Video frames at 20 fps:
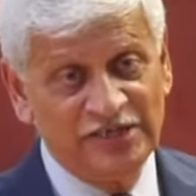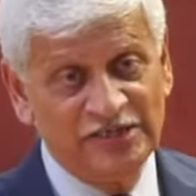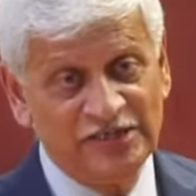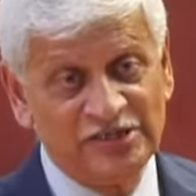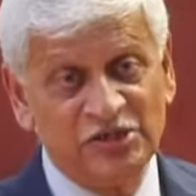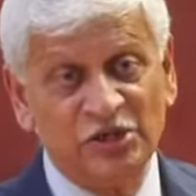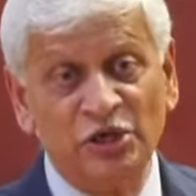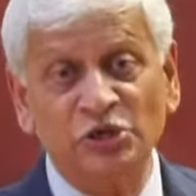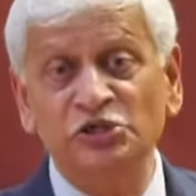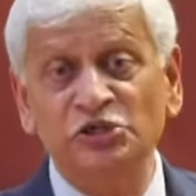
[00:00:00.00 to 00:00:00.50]

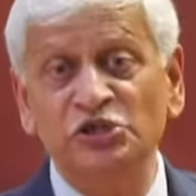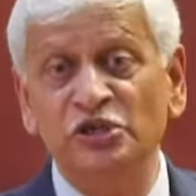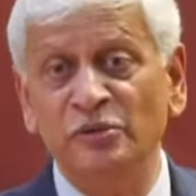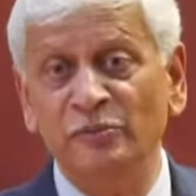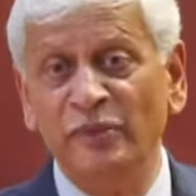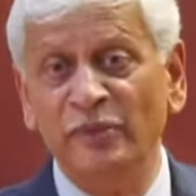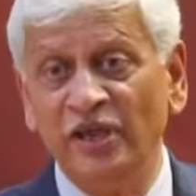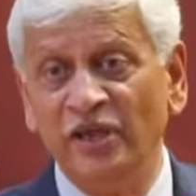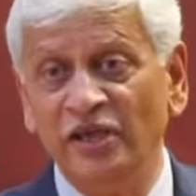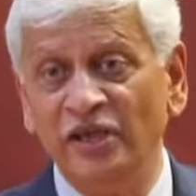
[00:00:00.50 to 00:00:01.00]
The
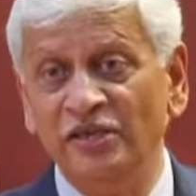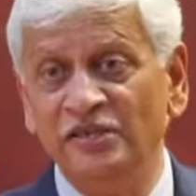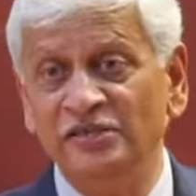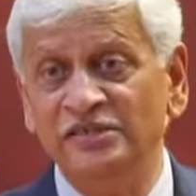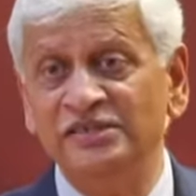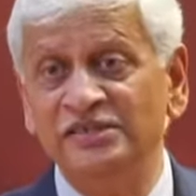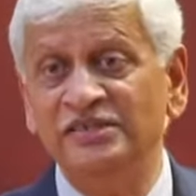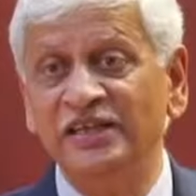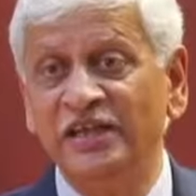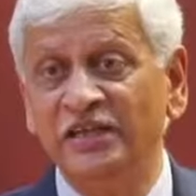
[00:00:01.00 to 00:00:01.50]
structure
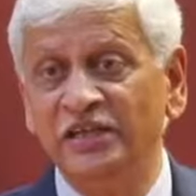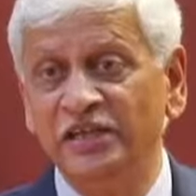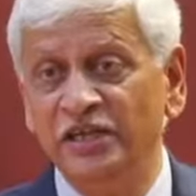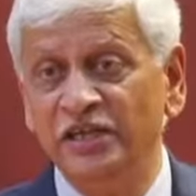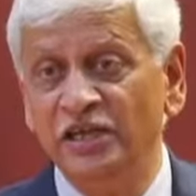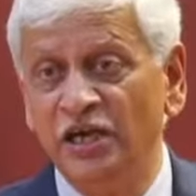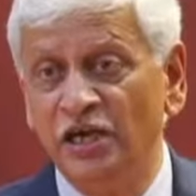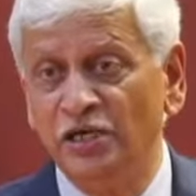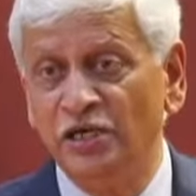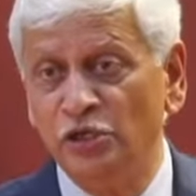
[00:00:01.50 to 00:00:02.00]
may
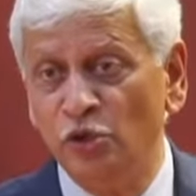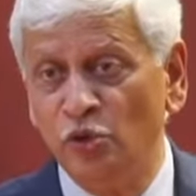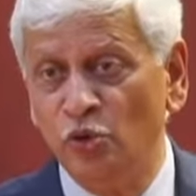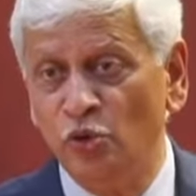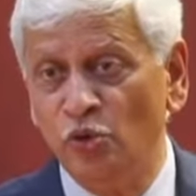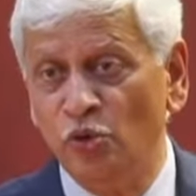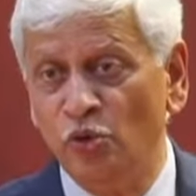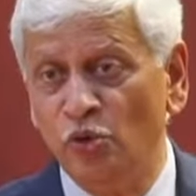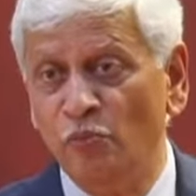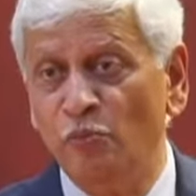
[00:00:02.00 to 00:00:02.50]
slightly
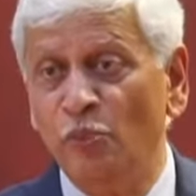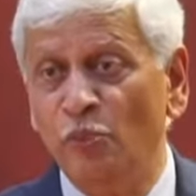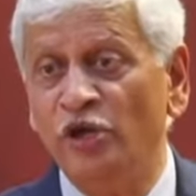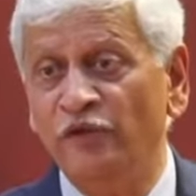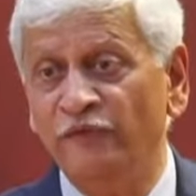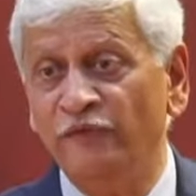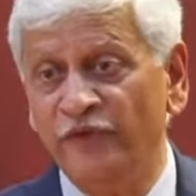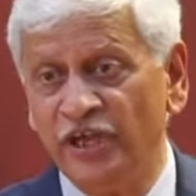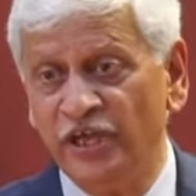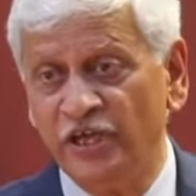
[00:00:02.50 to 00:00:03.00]
undergo
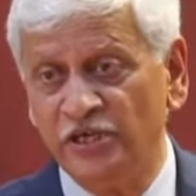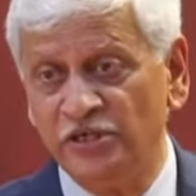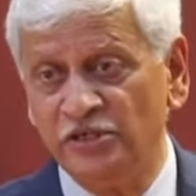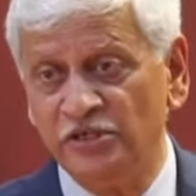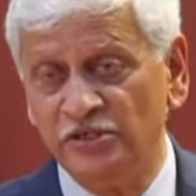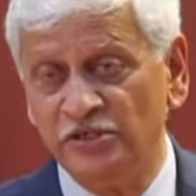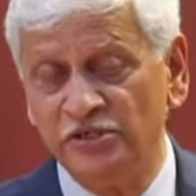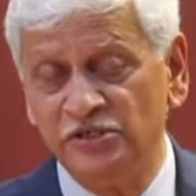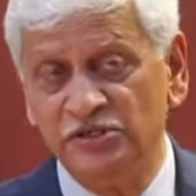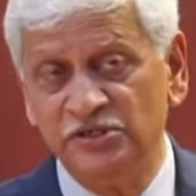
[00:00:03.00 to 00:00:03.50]

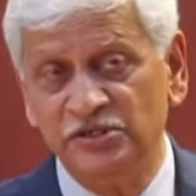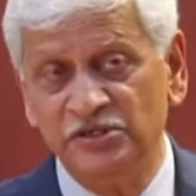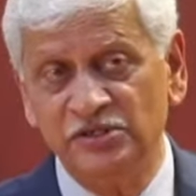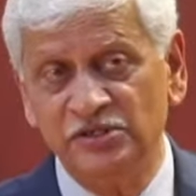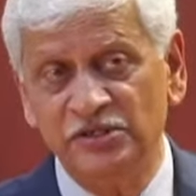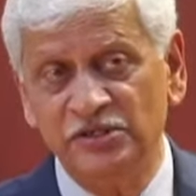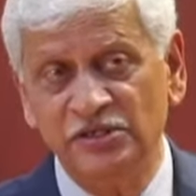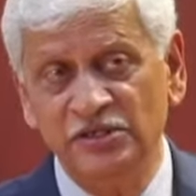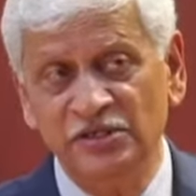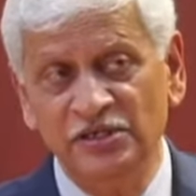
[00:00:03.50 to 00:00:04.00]

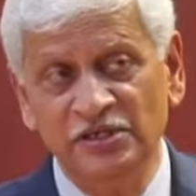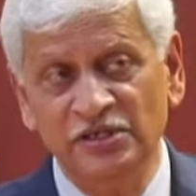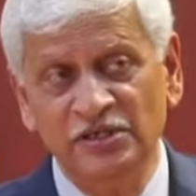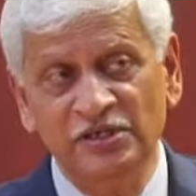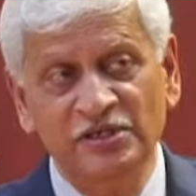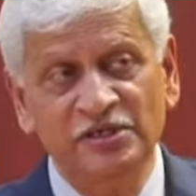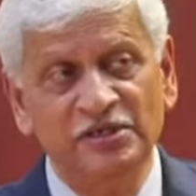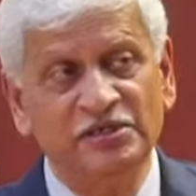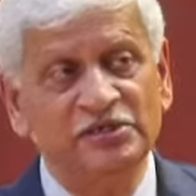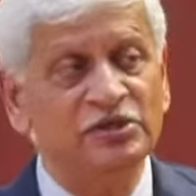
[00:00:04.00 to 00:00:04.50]
modifications.
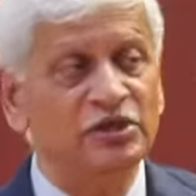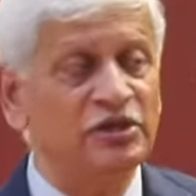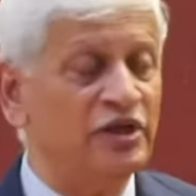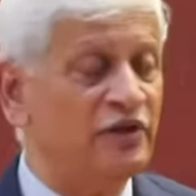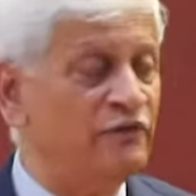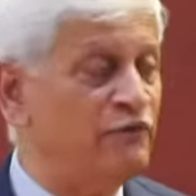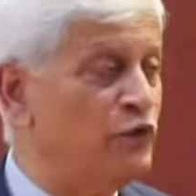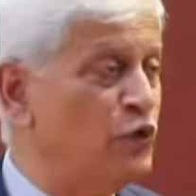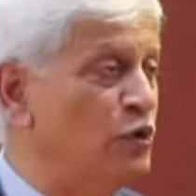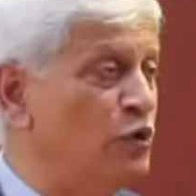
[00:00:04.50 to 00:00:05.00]

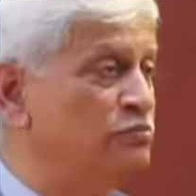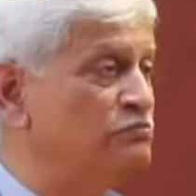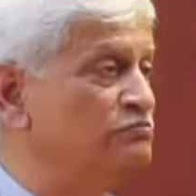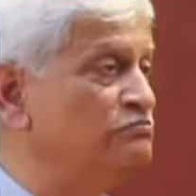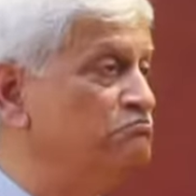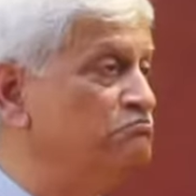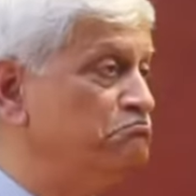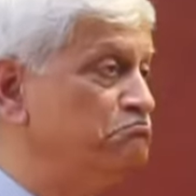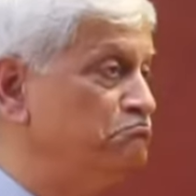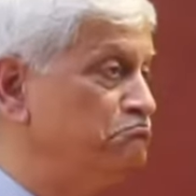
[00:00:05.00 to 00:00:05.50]
So
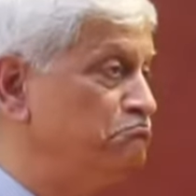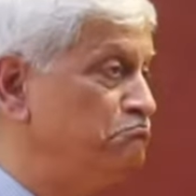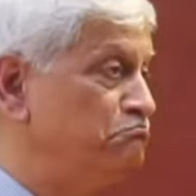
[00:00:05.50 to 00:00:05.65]
therefore,